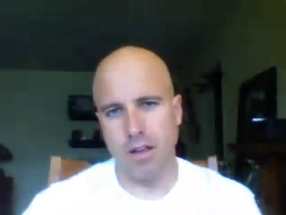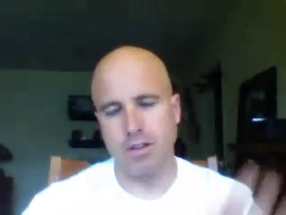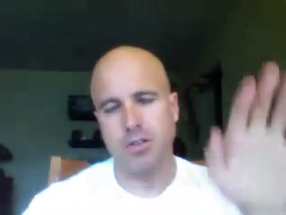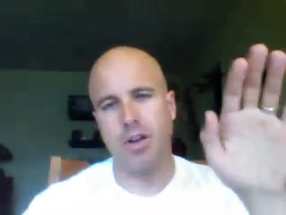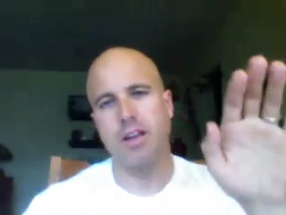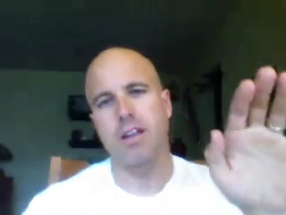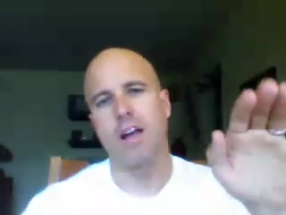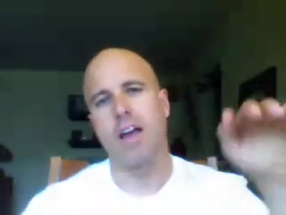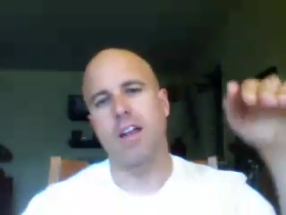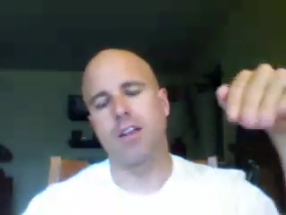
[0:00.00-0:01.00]
in a straight
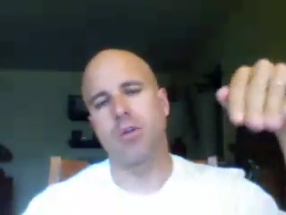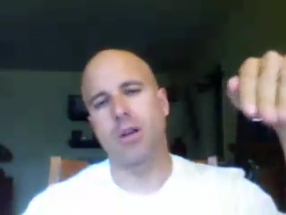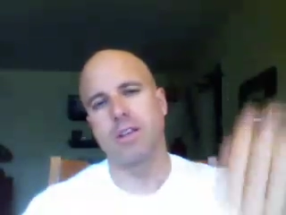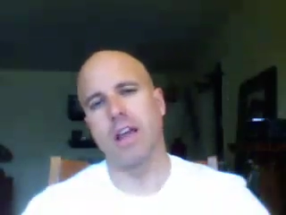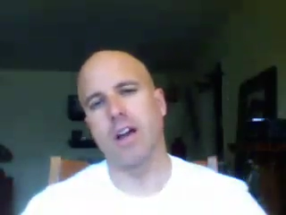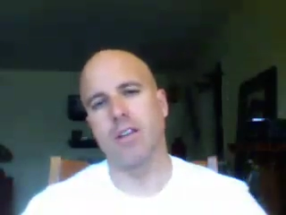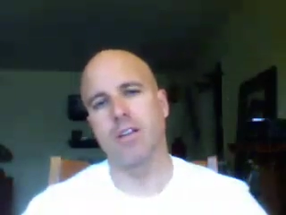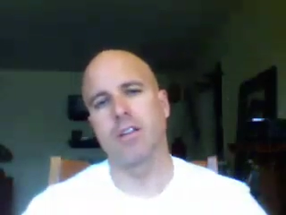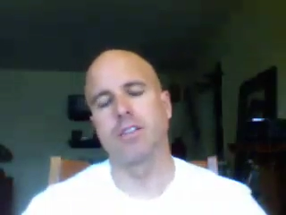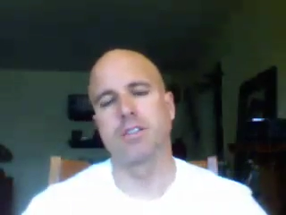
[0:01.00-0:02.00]
line and going
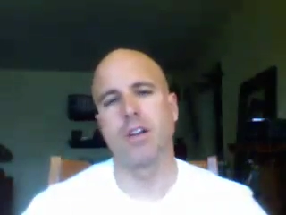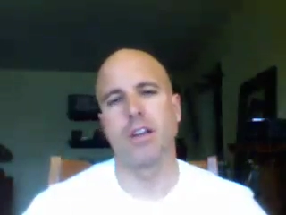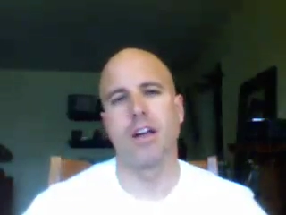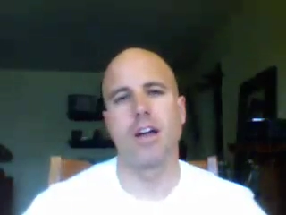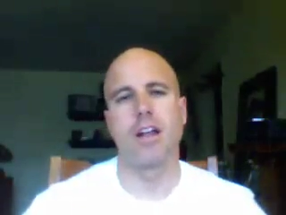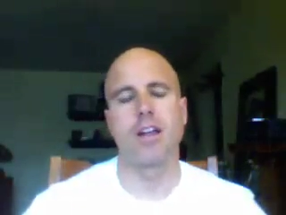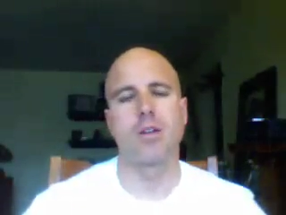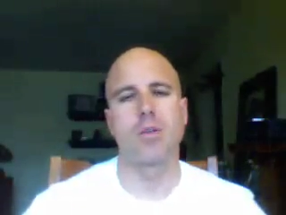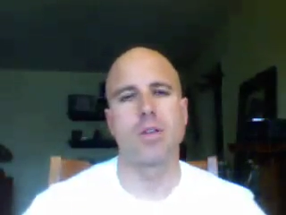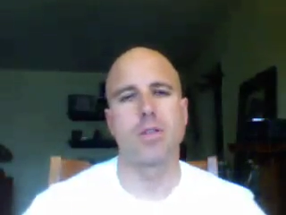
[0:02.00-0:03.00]
downhill in a straight line. I
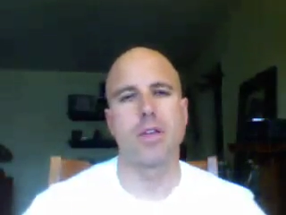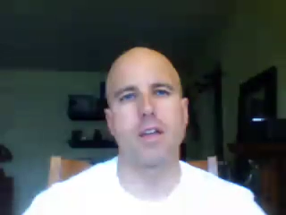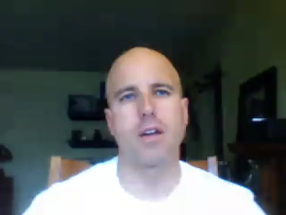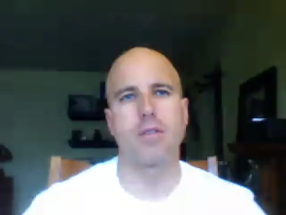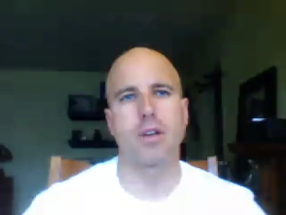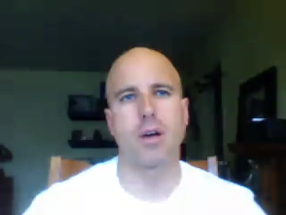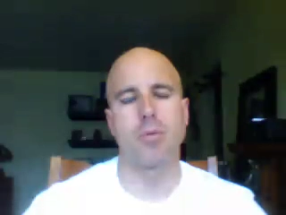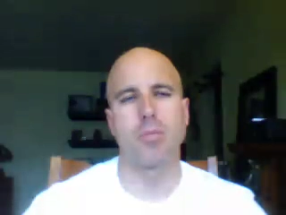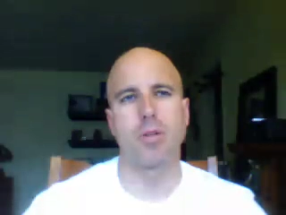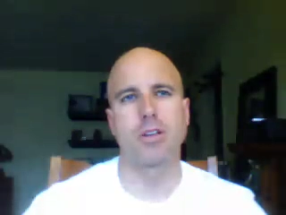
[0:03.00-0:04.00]
can only think of a
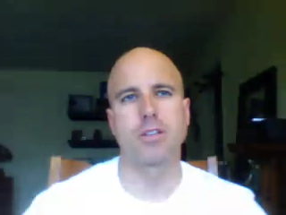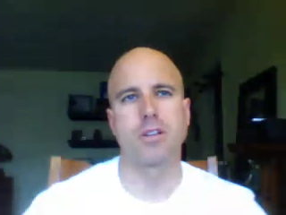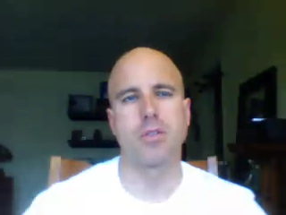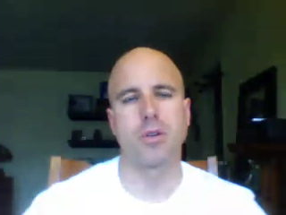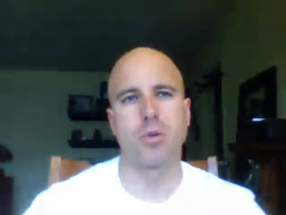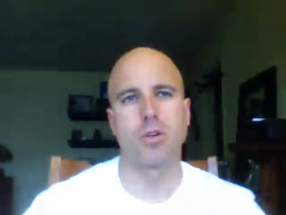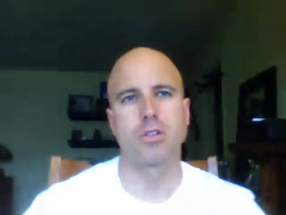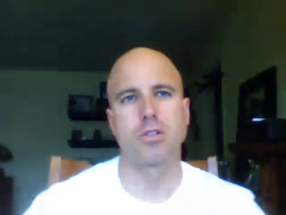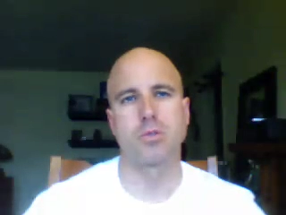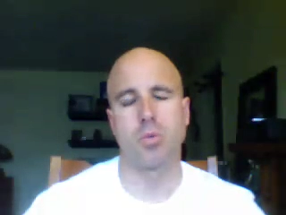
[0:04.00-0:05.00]
couple places on the
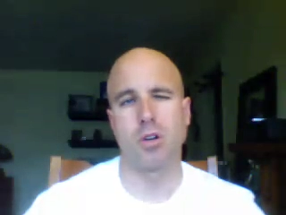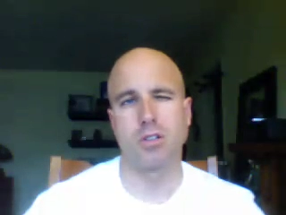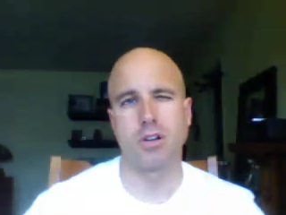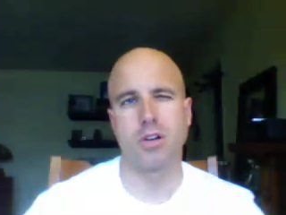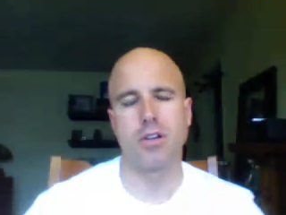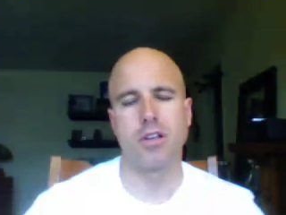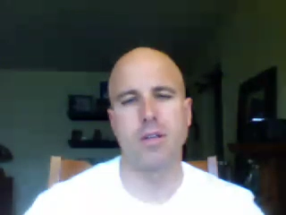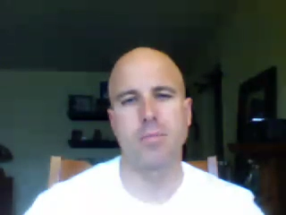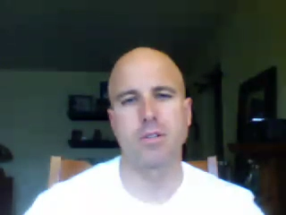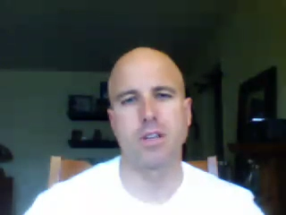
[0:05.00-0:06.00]
course. There's one turn
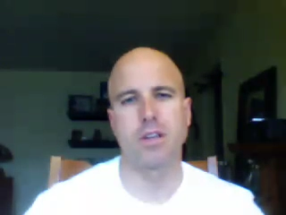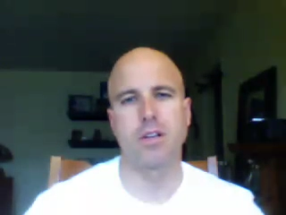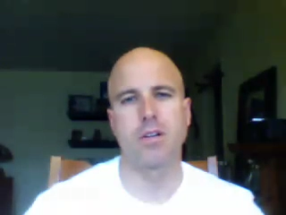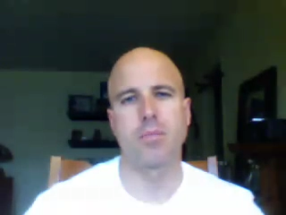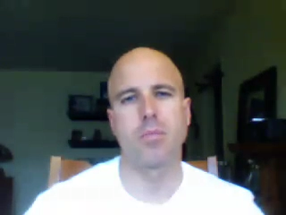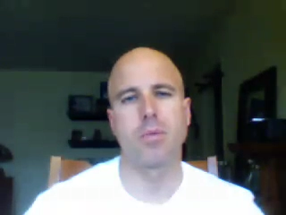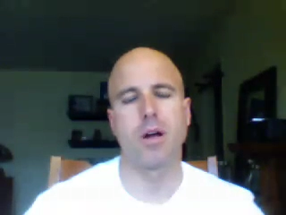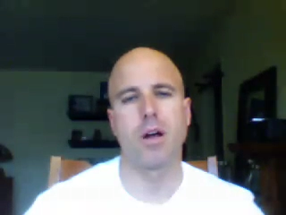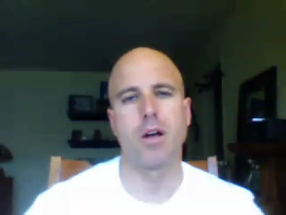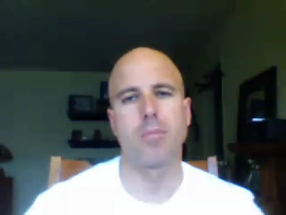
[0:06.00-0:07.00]
in particular
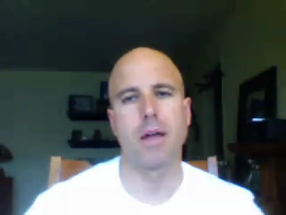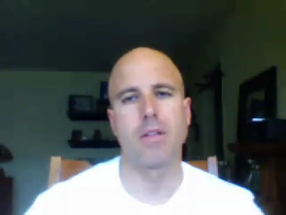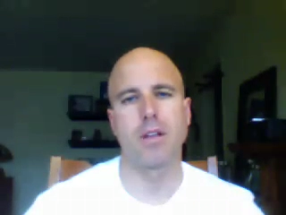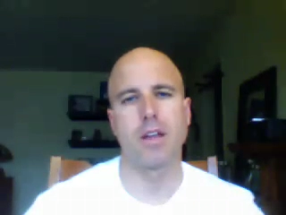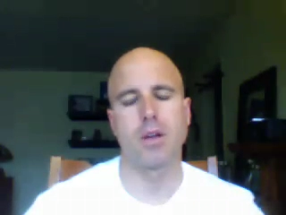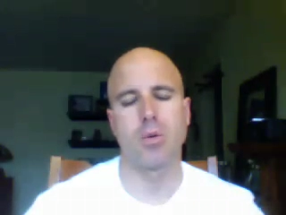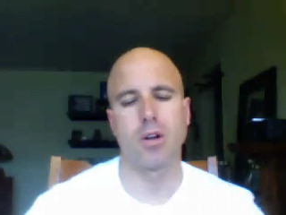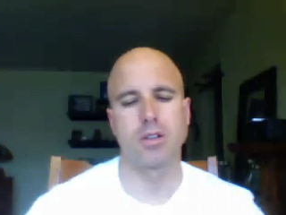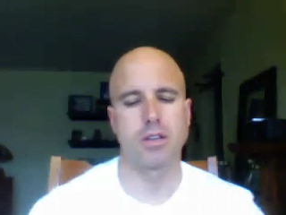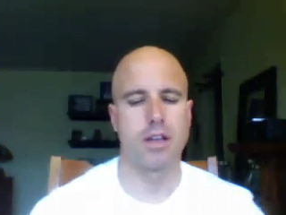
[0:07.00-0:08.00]
by the lake
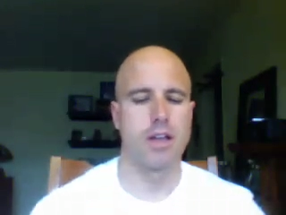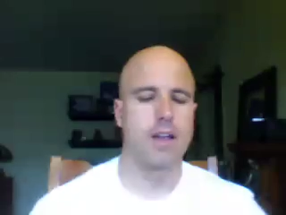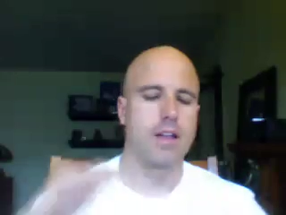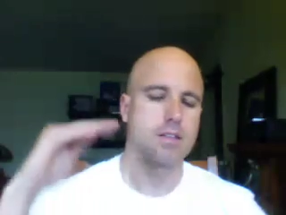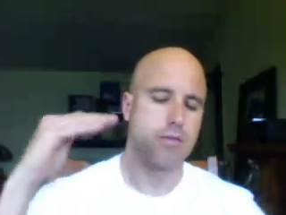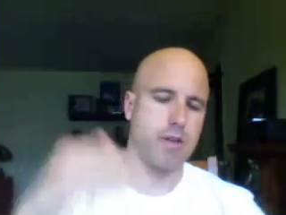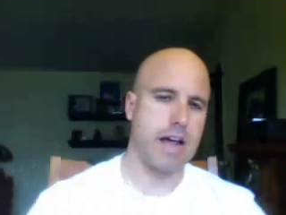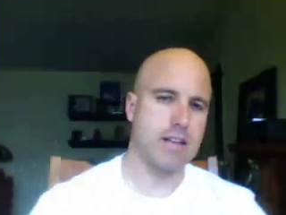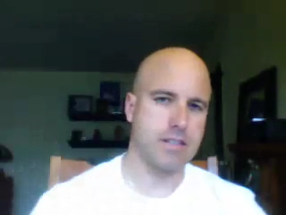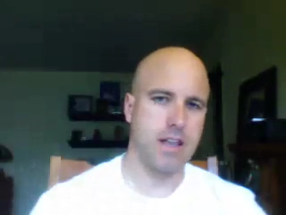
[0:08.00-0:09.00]
where it's a
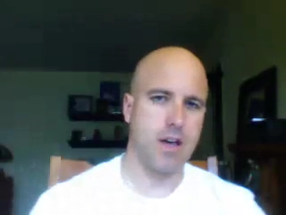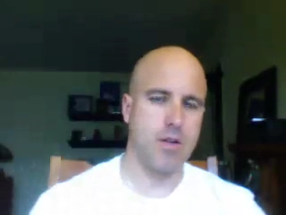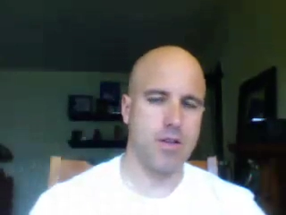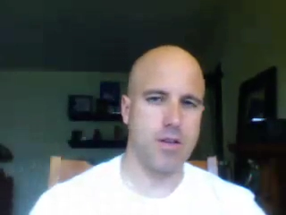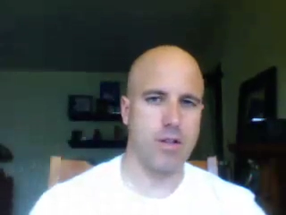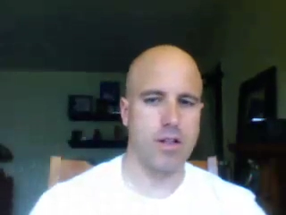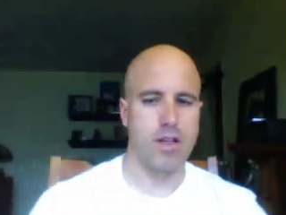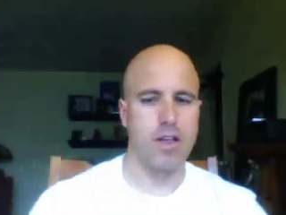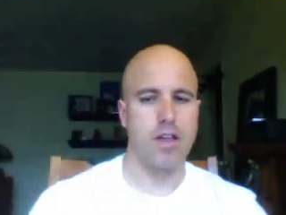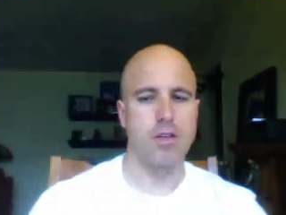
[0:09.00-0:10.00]
fast downhill
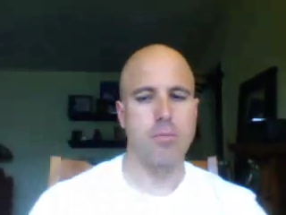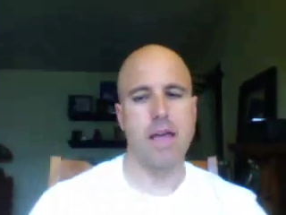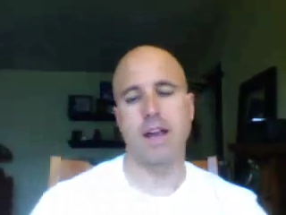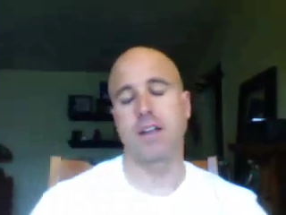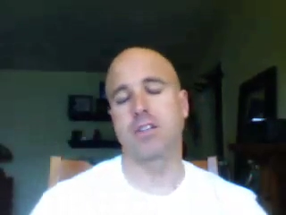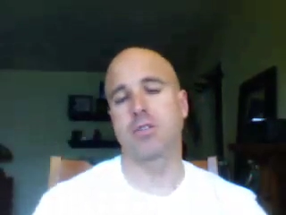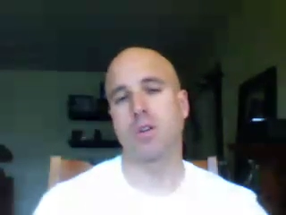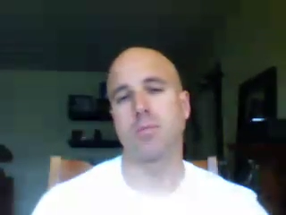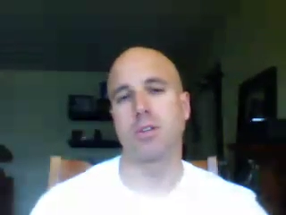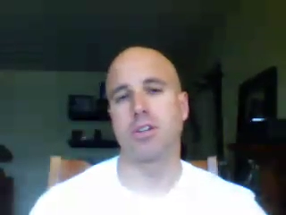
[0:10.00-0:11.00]
and you make an
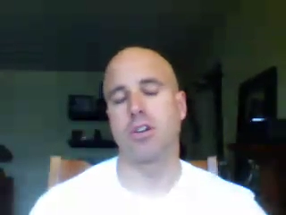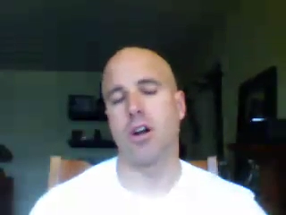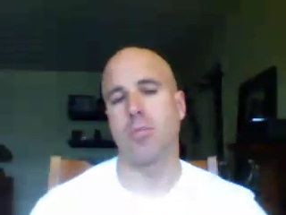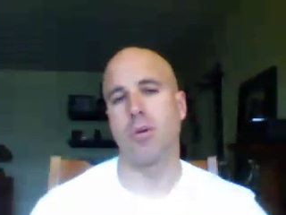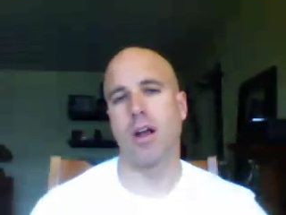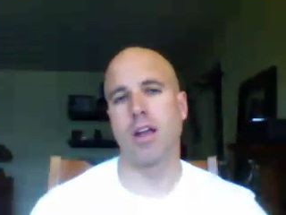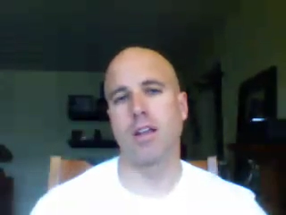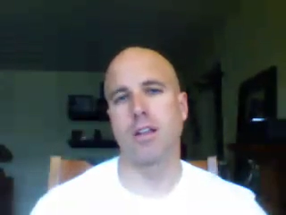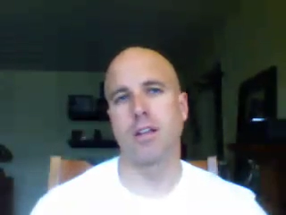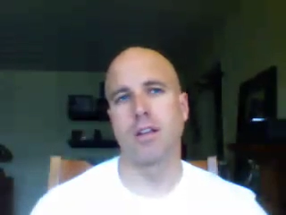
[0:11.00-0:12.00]
extremely sharp
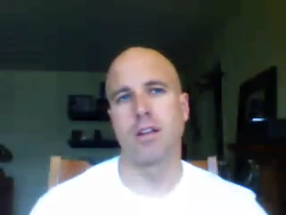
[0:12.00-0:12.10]
right.